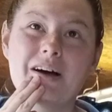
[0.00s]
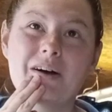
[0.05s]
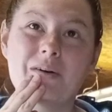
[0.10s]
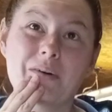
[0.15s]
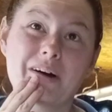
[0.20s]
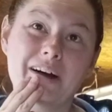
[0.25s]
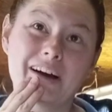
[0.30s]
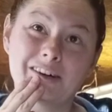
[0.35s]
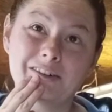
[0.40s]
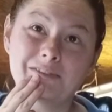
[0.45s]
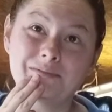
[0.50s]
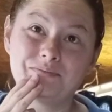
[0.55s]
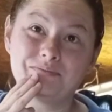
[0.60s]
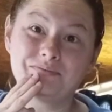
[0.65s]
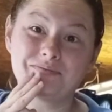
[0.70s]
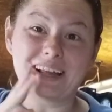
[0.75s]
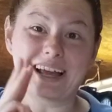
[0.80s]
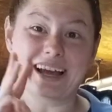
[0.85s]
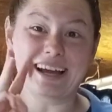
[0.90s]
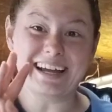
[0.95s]
Well,
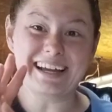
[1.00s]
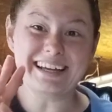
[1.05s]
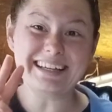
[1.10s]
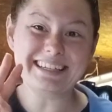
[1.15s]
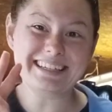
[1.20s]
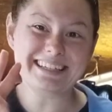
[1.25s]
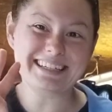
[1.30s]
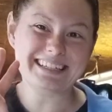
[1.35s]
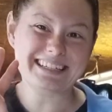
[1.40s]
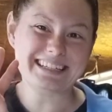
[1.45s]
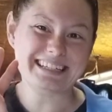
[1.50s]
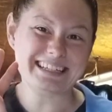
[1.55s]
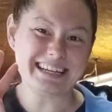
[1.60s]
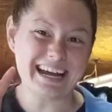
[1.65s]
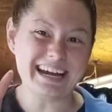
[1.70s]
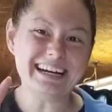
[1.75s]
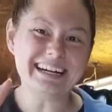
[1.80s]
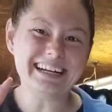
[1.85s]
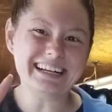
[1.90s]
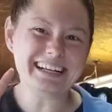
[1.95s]
I guess
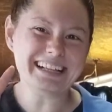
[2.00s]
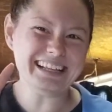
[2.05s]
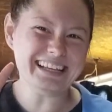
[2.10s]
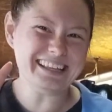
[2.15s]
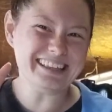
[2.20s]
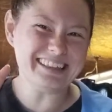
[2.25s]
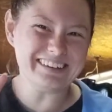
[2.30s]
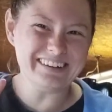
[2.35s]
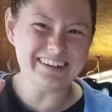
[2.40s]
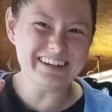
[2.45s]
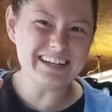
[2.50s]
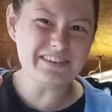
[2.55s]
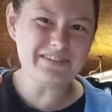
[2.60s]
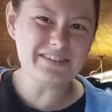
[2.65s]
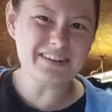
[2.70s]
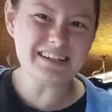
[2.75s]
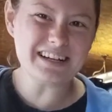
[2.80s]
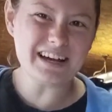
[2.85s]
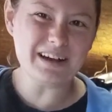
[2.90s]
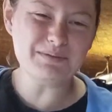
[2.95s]
technically 3
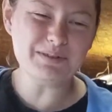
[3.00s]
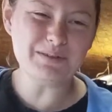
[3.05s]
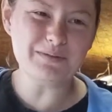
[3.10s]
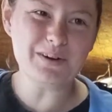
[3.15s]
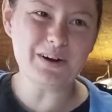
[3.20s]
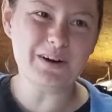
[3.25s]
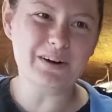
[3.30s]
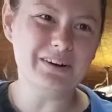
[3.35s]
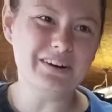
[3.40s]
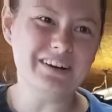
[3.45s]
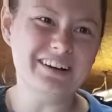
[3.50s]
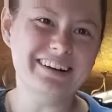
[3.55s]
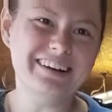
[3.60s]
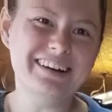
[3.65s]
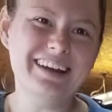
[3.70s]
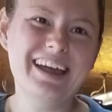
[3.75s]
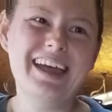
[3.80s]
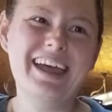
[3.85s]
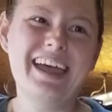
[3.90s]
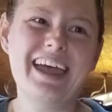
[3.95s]
different types of garden,
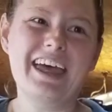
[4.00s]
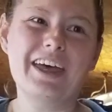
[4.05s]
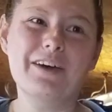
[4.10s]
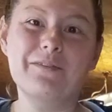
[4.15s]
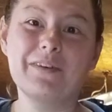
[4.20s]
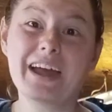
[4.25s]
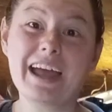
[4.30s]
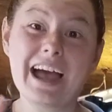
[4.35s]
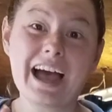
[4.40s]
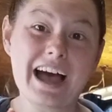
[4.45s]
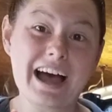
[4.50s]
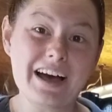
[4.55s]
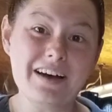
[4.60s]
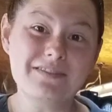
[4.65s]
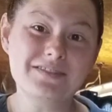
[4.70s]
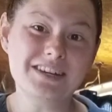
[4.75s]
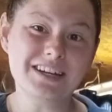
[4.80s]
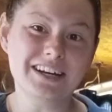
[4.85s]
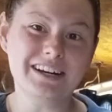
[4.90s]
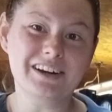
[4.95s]
and we
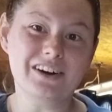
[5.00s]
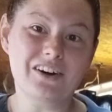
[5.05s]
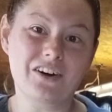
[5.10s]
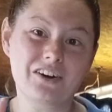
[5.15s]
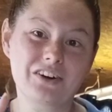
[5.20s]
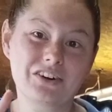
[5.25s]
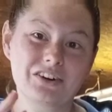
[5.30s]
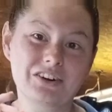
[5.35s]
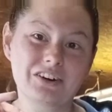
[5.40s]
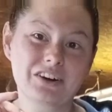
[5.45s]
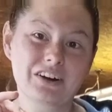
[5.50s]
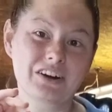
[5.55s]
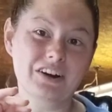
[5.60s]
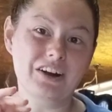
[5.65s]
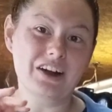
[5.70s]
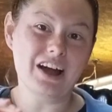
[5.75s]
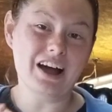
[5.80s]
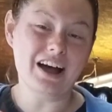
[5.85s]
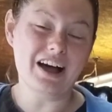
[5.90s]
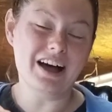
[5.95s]
have done a garden
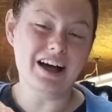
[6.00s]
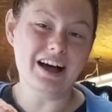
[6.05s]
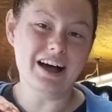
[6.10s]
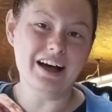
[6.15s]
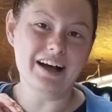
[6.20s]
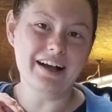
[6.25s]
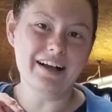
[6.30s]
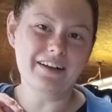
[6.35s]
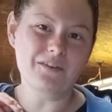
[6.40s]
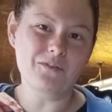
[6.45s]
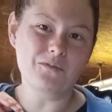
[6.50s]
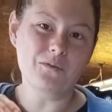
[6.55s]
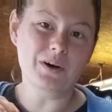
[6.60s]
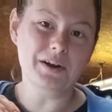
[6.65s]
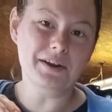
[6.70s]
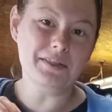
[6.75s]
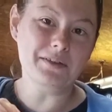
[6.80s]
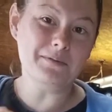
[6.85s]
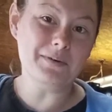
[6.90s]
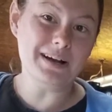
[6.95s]
one
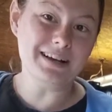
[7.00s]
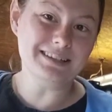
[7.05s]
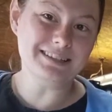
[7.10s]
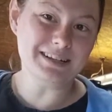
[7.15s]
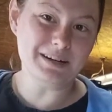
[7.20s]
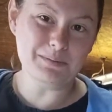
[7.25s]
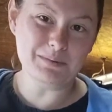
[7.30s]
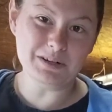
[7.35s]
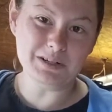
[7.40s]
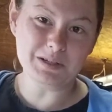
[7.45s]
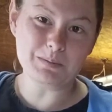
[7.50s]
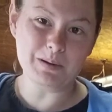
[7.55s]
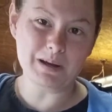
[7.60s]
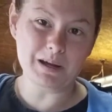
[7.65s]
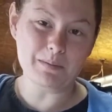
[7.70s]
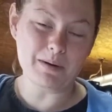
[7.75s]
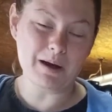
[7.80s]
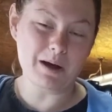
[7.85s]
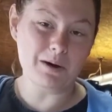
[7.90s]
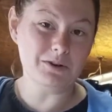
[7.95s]
of the ways that I'm going to speak
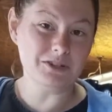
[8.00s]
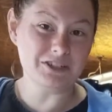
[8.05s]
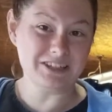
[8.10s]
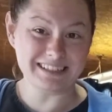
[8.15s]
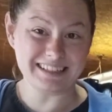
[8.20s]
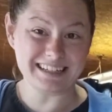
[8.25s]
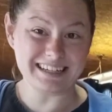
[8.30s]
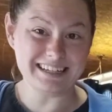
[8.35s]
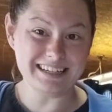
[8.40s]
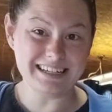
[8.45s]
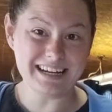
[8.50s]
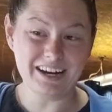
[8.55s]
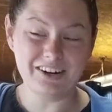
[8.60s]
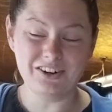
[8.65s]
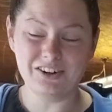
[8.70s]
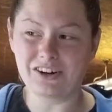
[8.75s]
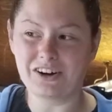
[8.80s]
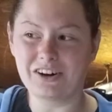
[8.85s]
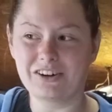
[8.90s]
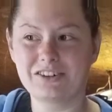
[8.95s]
about, which is
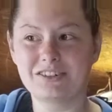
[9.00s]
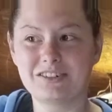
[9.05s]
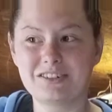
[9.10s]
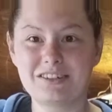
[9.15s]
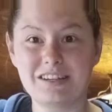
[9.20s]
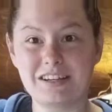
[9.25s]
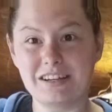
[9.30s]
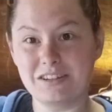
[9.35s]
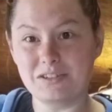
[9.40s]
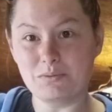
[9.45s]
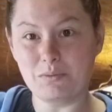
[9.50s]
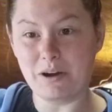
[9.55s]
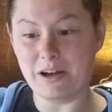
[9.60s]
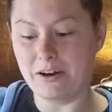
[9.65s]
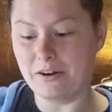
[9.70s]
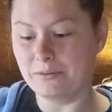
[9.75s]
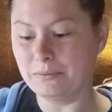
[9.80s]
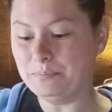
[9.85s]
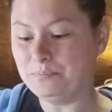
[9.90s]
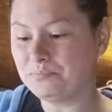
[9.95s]
container gardens as
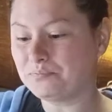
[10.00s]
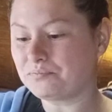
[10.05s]
well.